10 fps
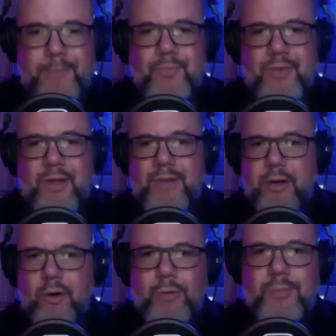if they
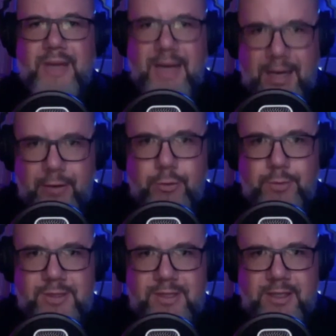can't be one hundred
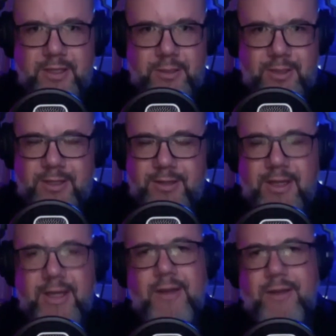percent committed,
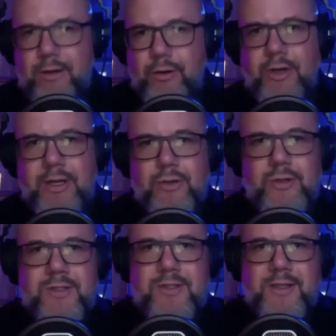they're not
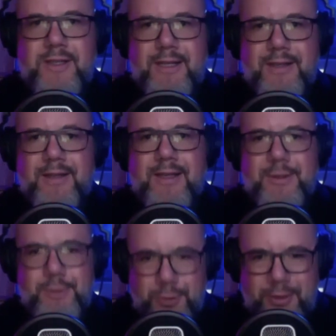interested in,
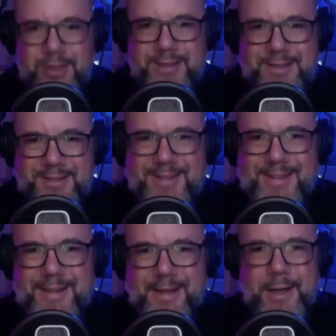in doing it.
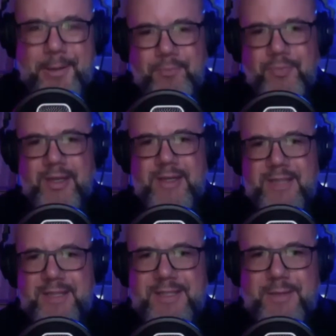Um, is
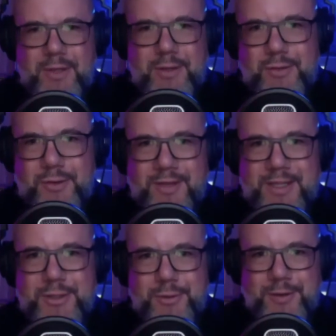that something sort of
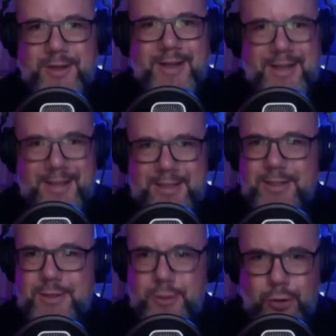that you found, like it,
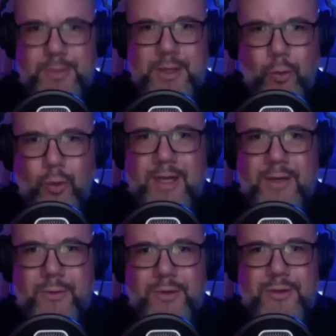it's got to be all
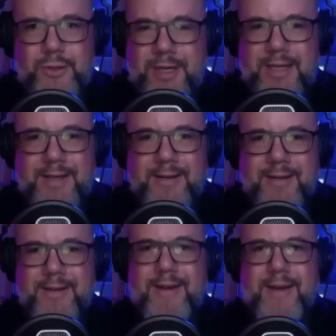in with the training
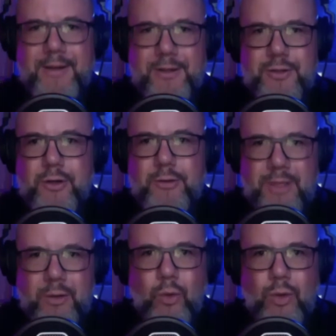and it's got to
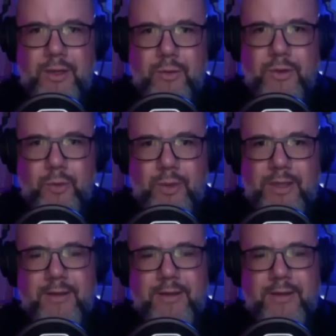be all in with the win?